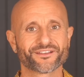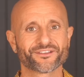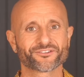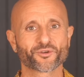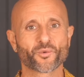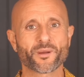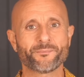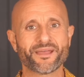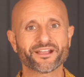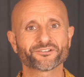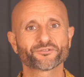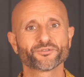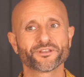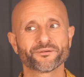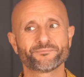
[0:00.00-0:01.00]
So we're back
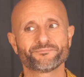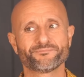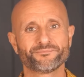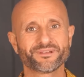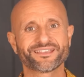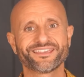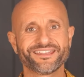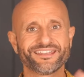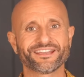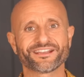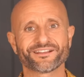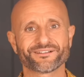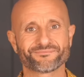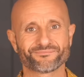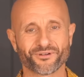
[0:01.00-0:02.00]
to the
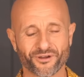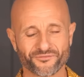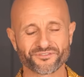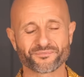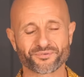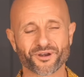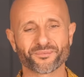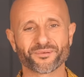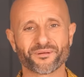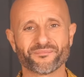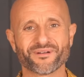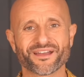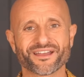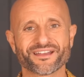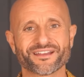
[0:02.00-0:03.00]
beginning of the
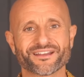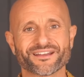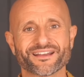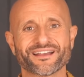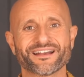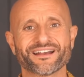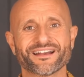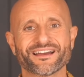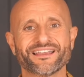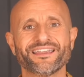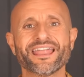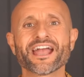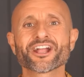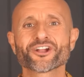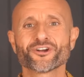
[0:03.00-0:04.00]
problem.
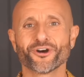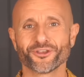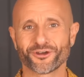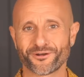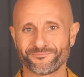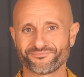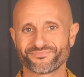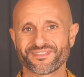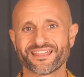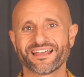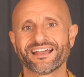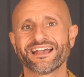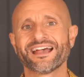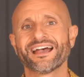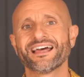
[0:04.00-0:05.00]
Leggono.
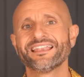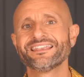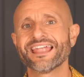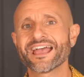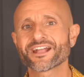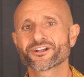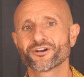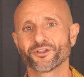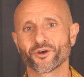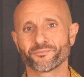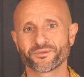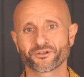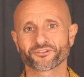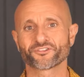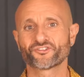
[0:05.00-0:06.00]
Leggono,
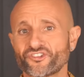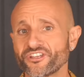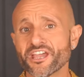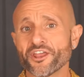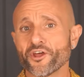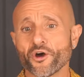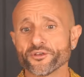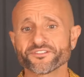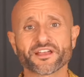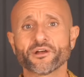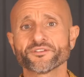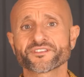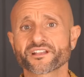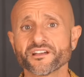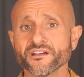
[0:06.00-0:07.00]
because G and O
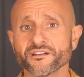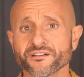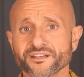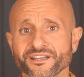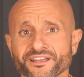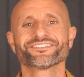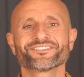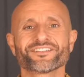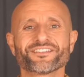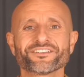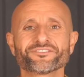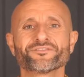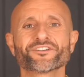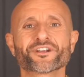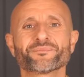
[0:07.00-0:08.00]
sounds good. So
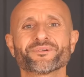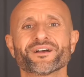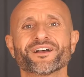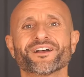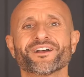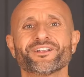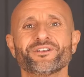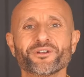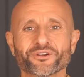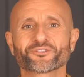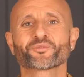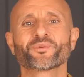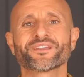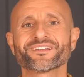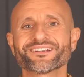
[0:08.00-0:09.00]
this verb
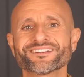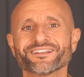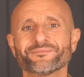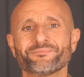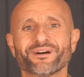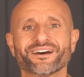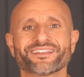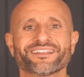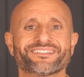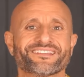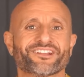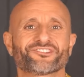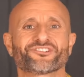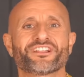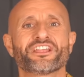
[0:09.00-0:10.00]
looks weird, but it's
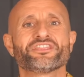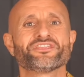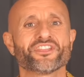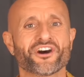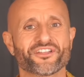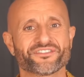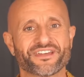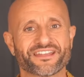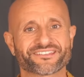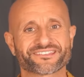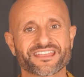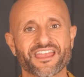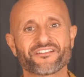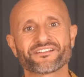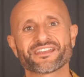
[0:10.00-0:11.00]
actually not that
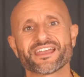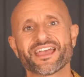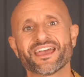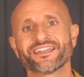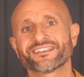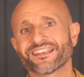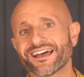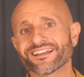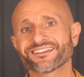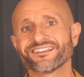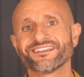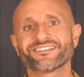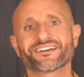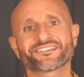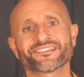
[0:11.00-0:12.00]
scary. And
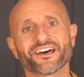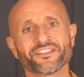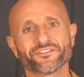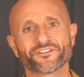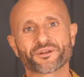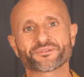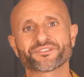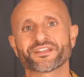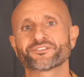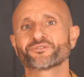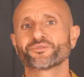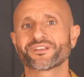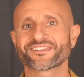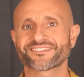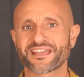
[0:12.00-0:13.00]
luckily, there's other verbs that
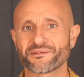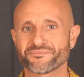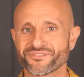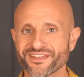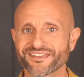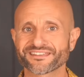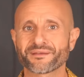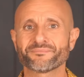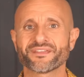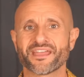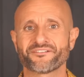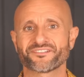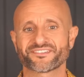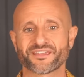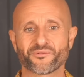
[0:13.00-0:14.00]
do the same thing, that
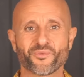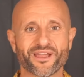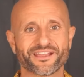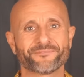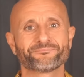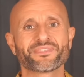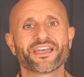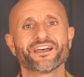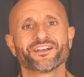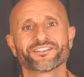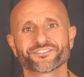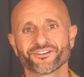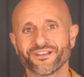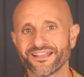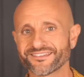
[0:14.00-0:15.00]
behave the same way.
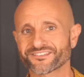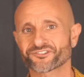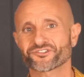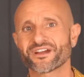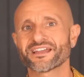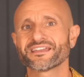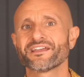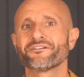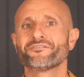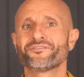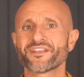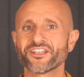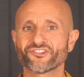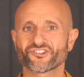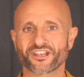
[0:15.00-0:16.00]
So let's try
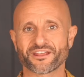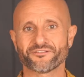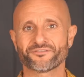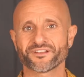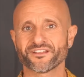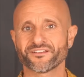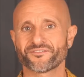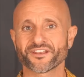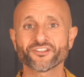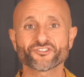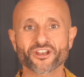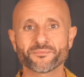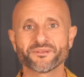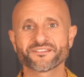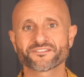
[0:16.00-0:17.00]
friggere.
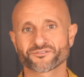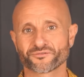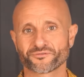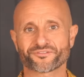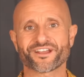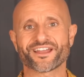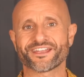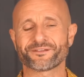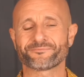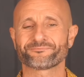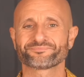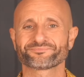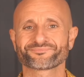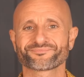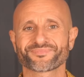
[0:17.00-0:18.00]
Friggere means to fry.
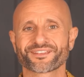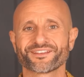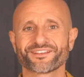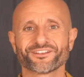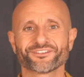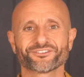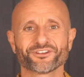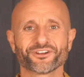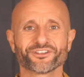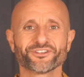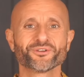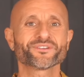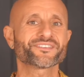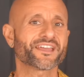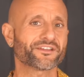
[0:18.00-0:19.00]
So
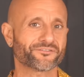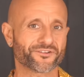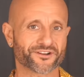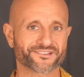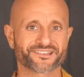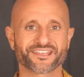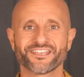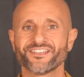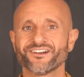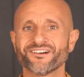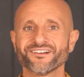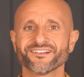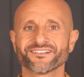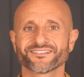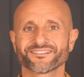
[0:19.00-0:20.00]
you say it first.
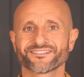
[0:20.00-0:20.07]
Io